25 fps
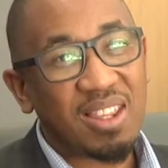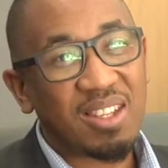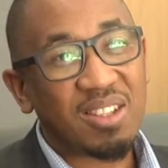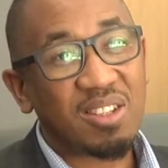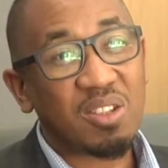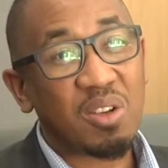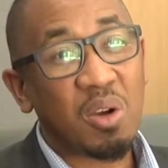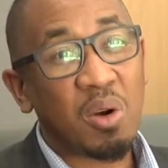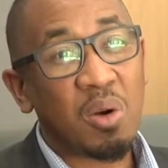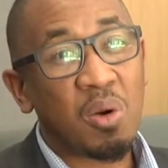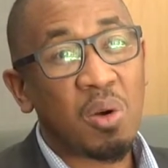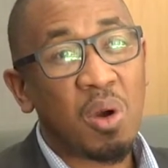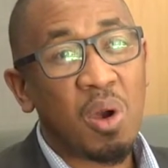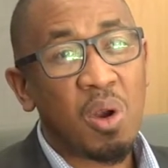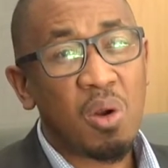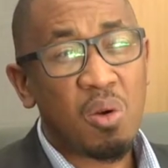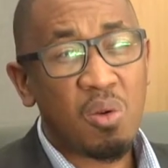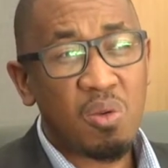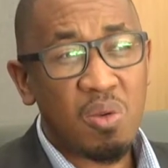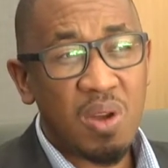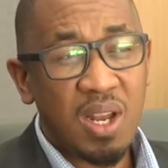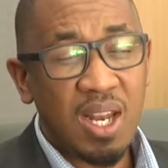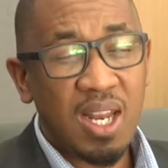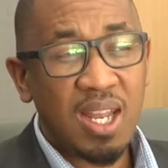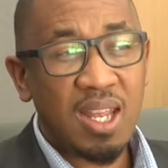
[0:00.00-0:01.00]
So
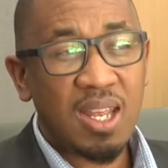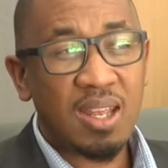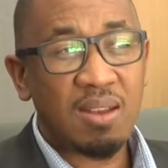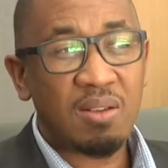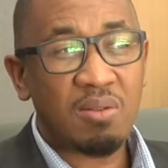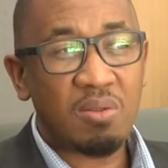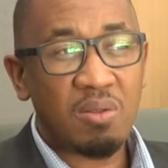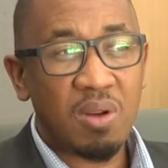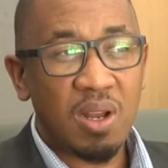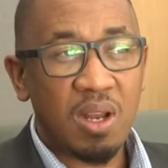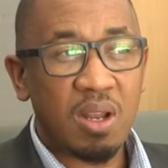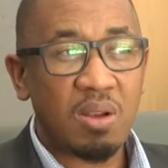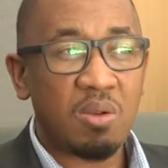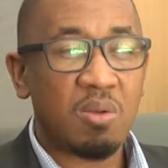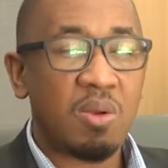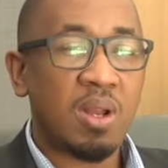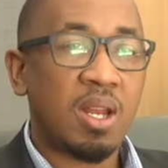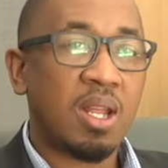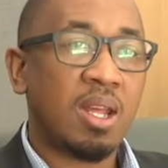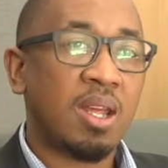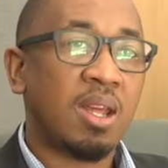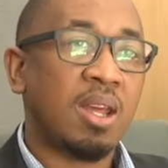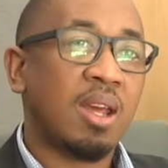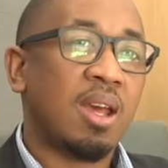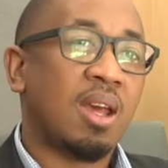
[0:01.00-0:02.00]
really, really,
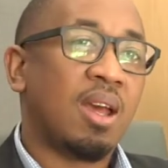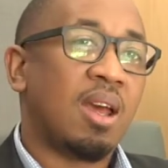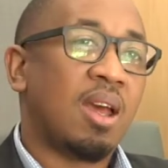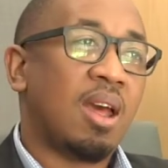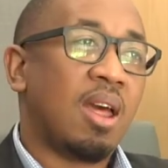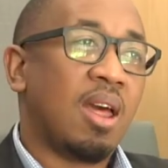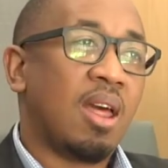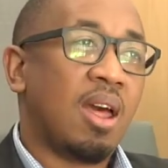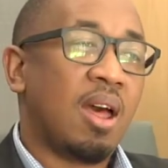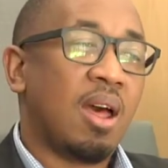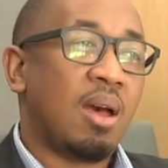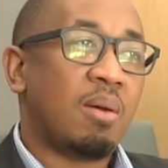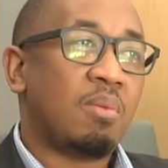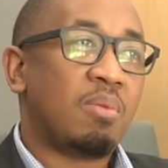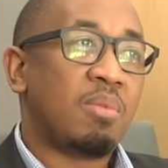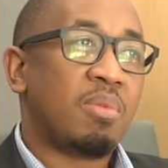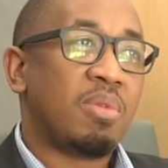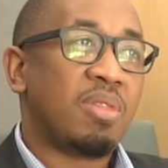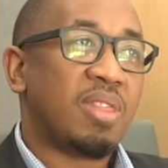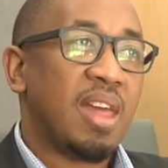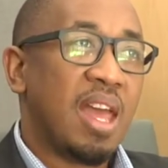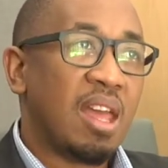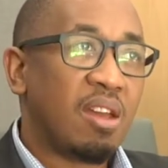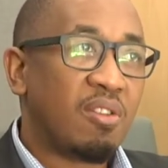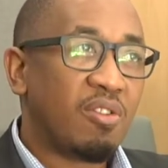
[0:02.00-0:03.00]
really um,
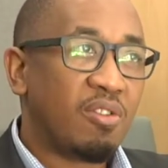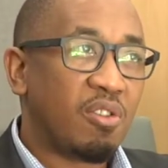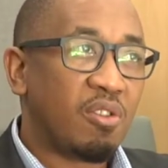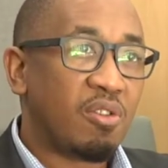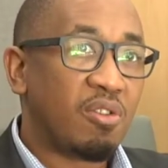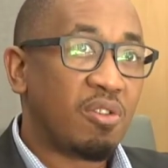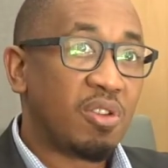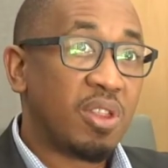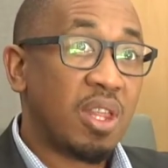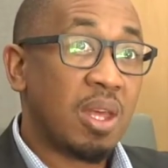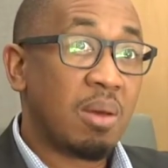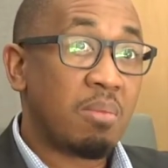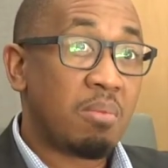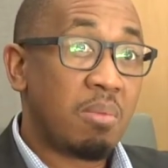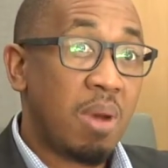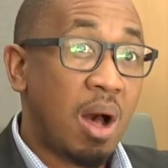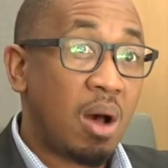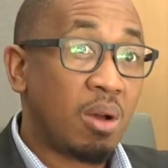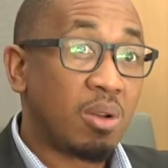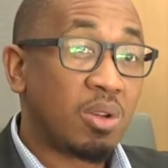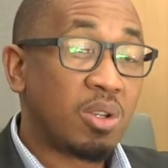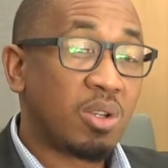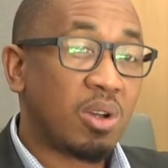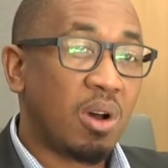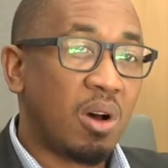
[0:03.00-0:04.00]
thankful for the
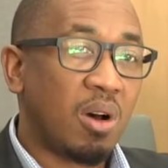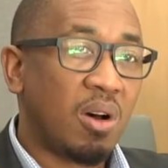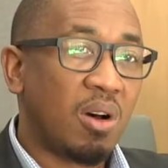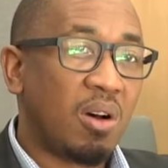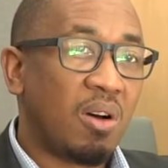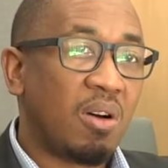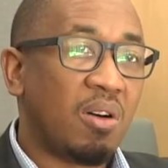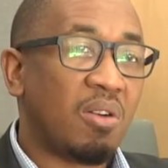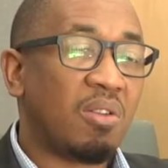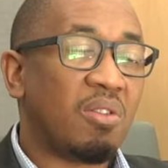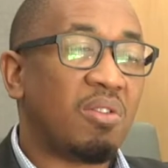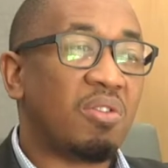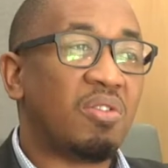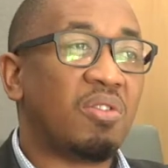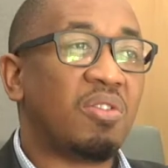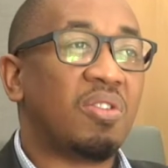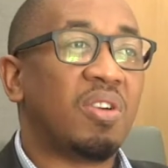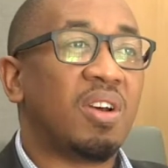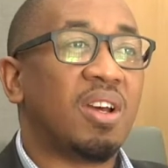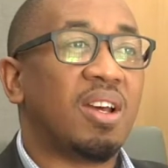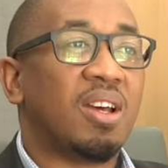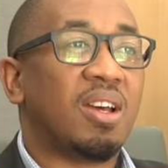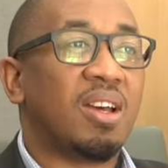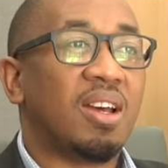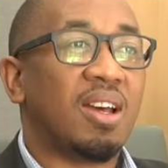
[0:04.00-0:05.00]
amount of
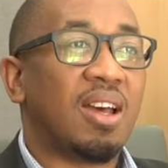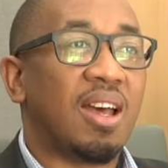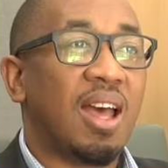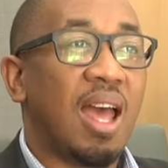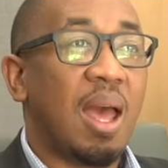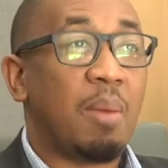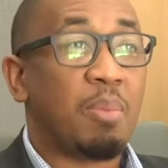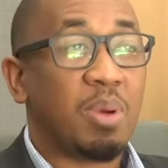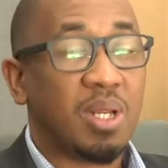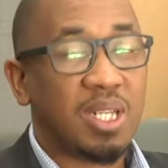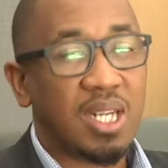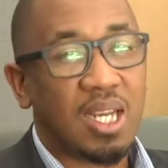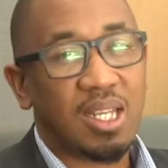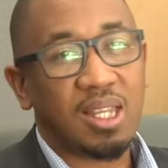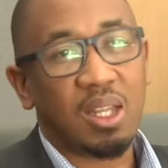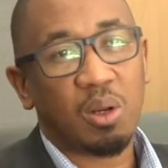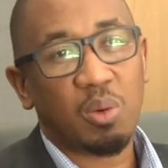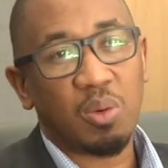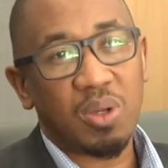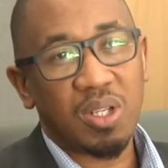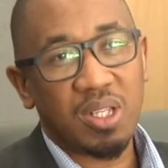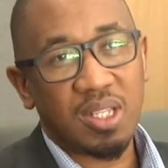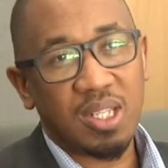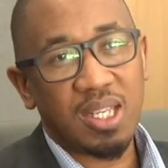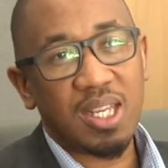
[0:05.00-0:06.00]
uh, appetite that
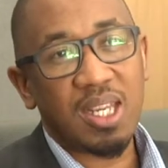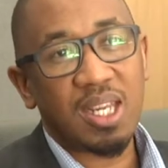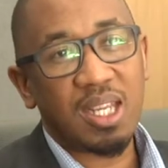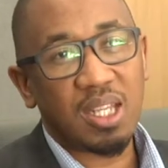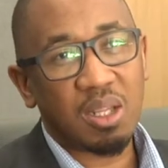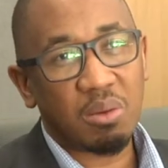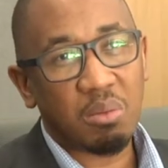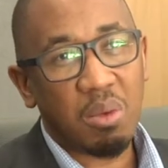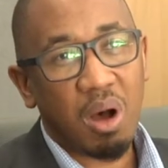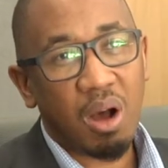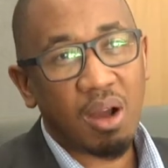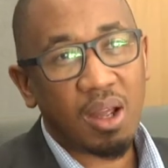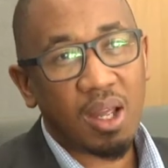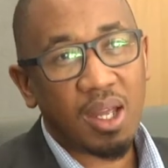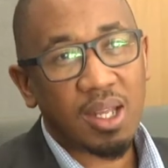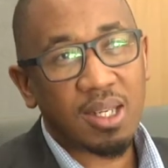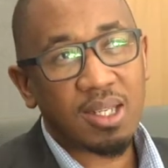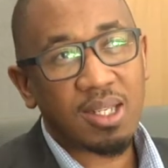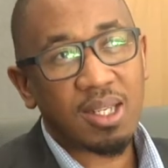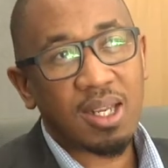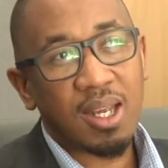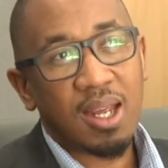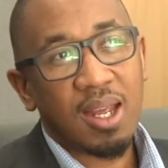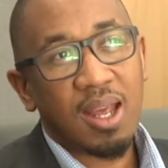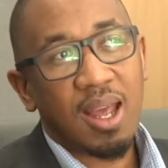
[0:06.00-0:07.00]
we're seeing in the market.